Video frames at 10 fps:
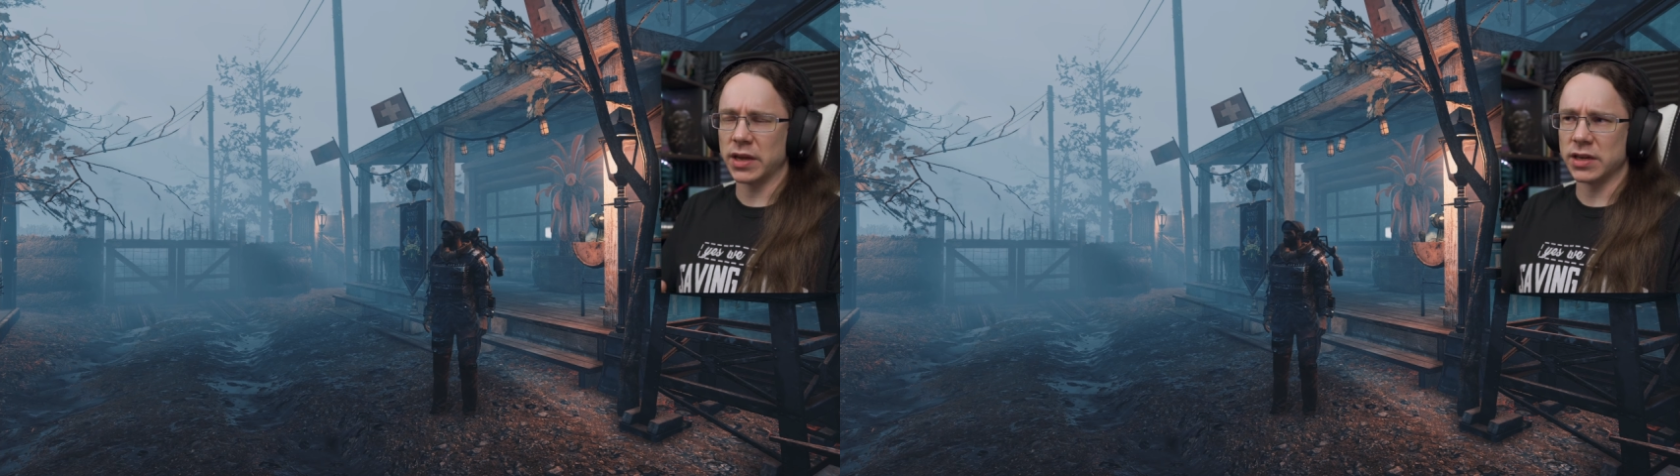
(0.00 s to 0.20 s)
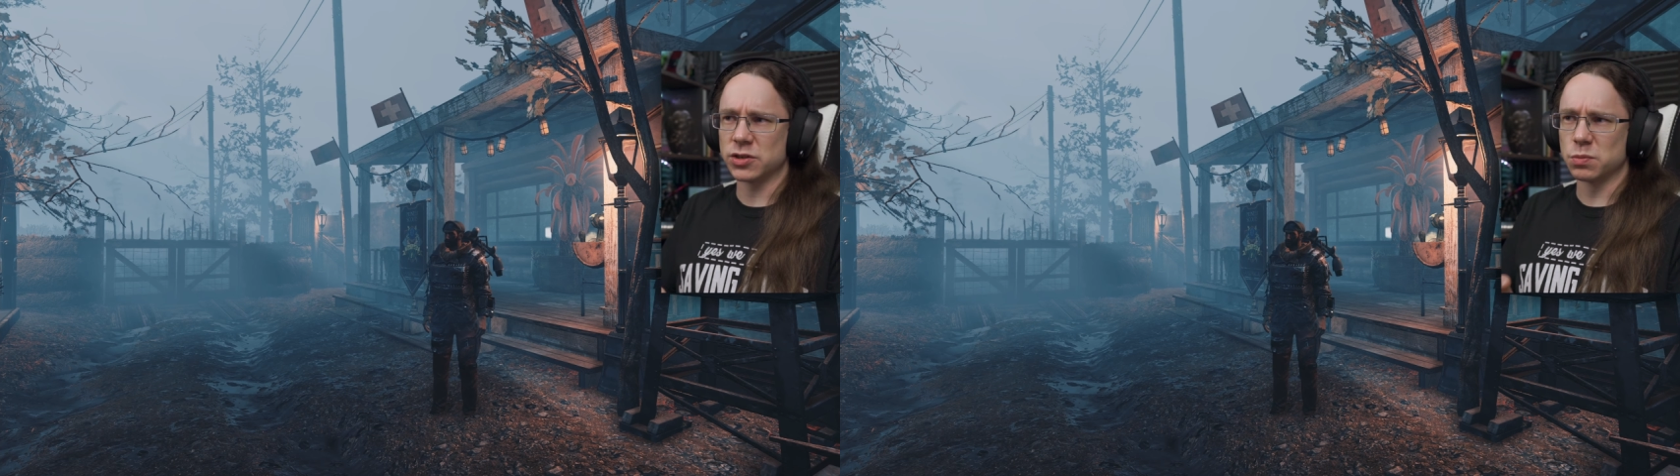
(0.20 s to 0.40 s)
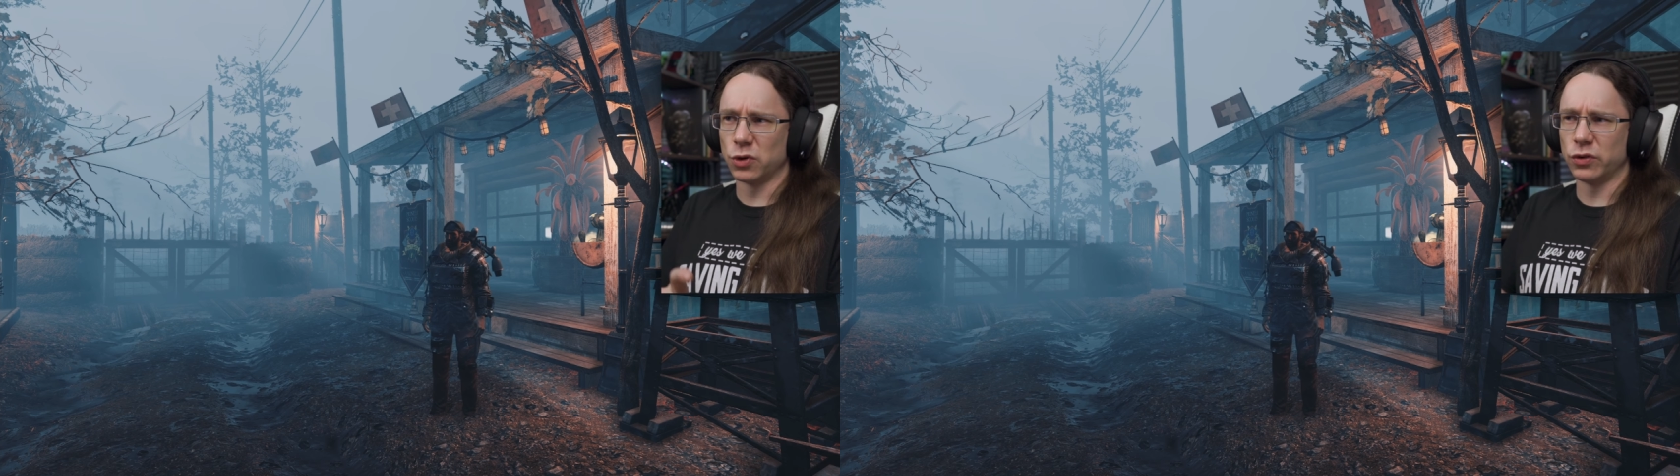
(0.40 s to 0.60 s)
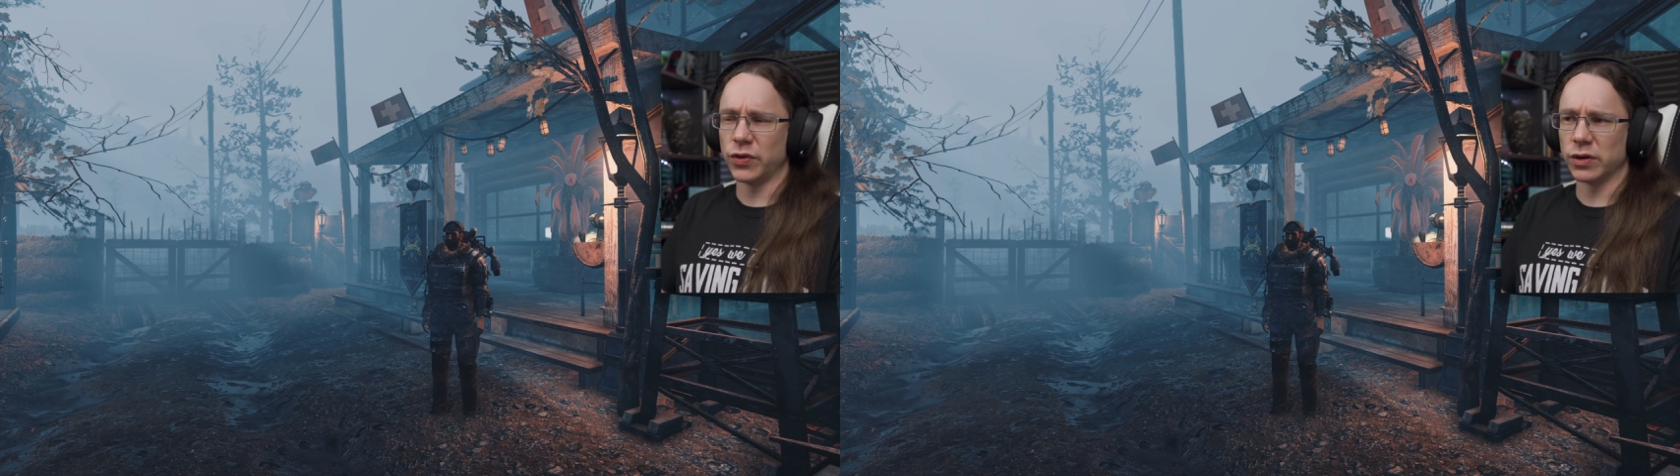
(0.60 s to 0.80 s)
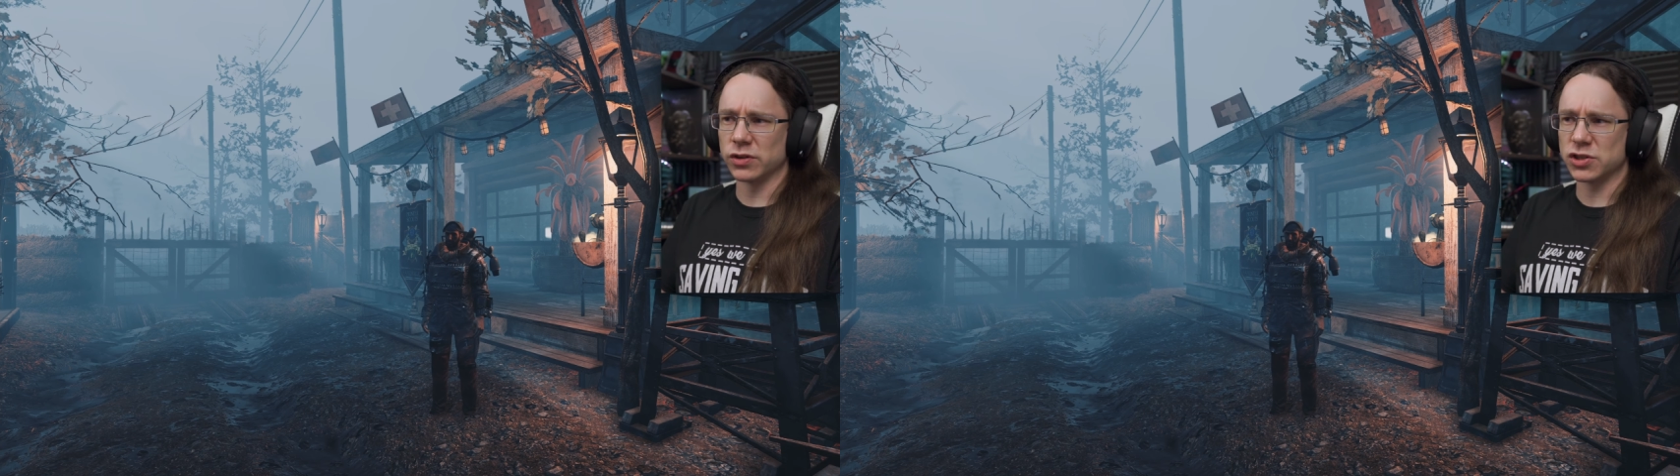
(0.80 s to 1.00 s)
it's more
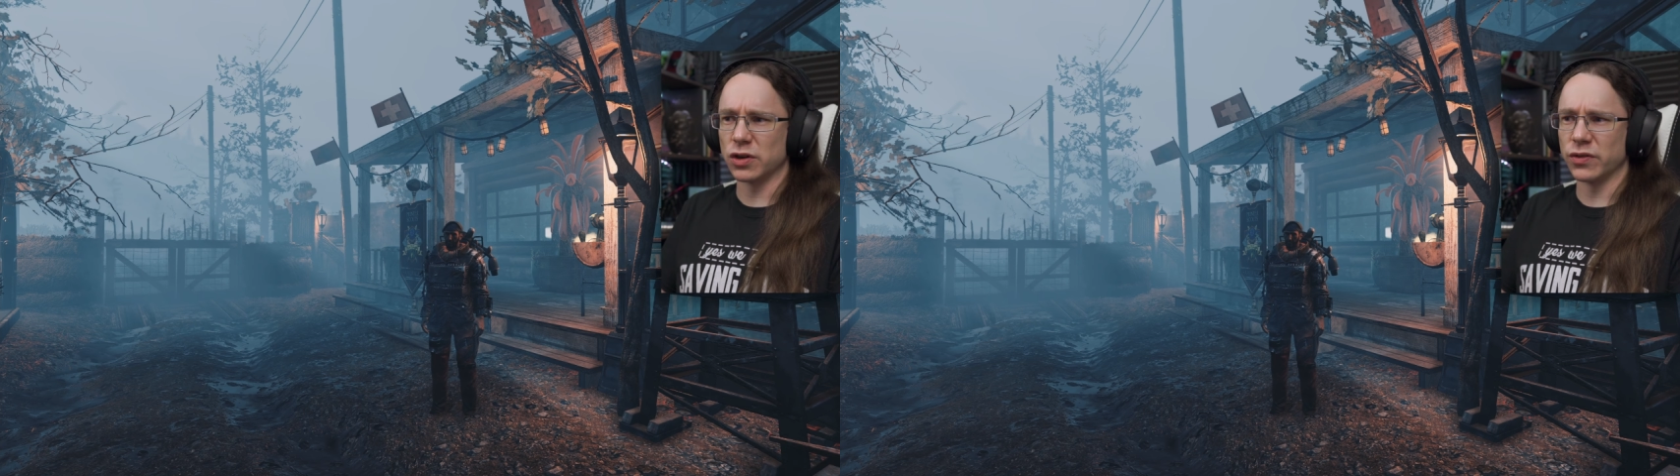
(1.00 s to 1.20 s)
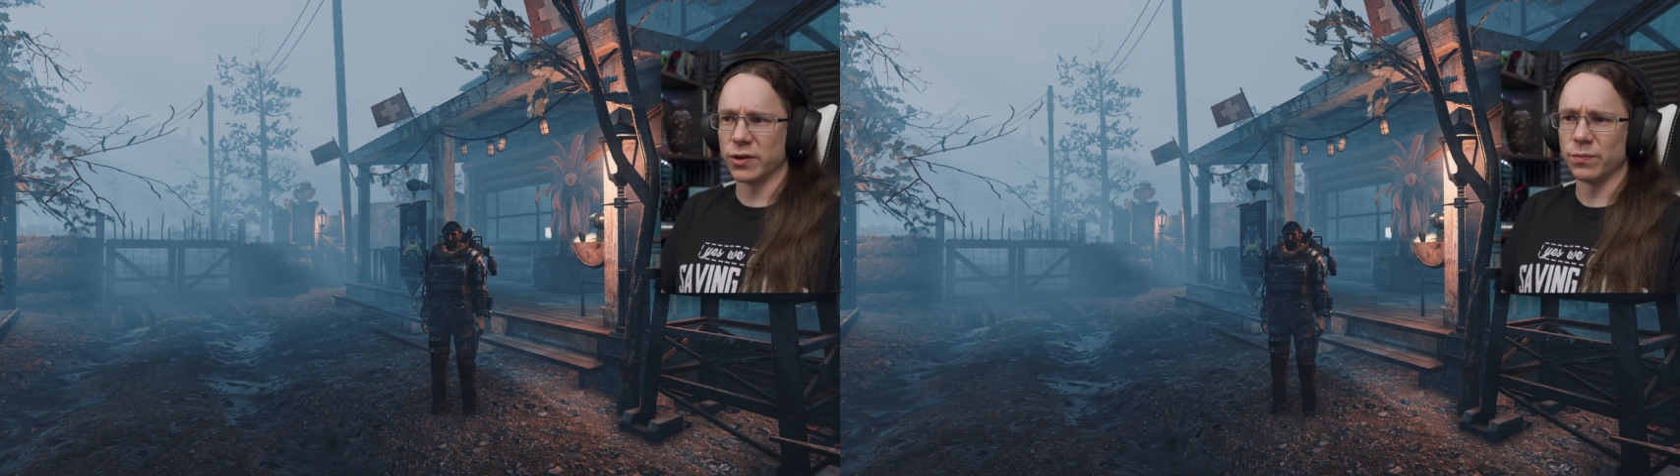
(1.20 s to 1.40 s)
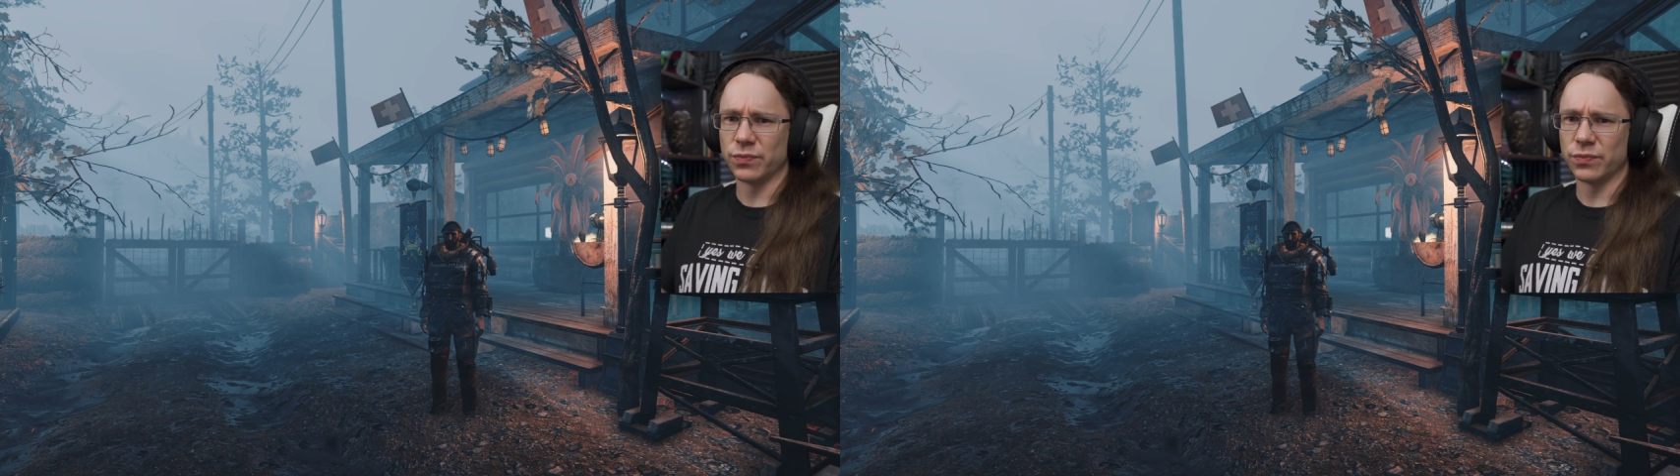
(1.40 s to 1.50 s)
focused on the